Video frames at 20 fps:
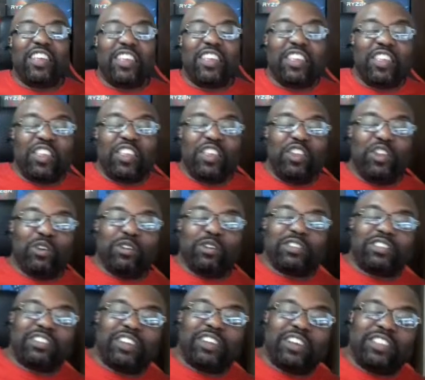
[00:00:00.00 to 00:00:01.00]
You know it's
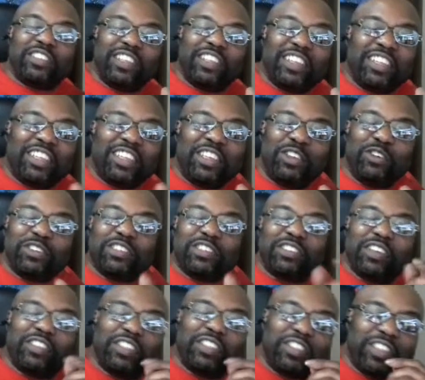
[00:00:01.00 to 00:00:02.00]

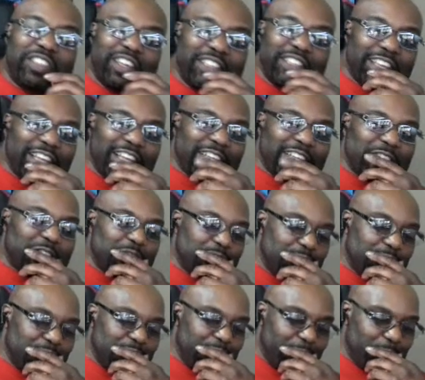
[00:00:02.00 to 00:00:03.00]
another thing that I
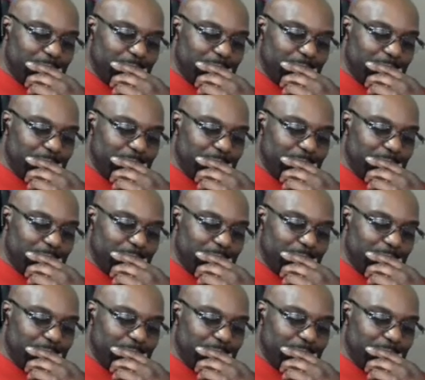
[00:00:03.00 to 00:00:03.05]
saw.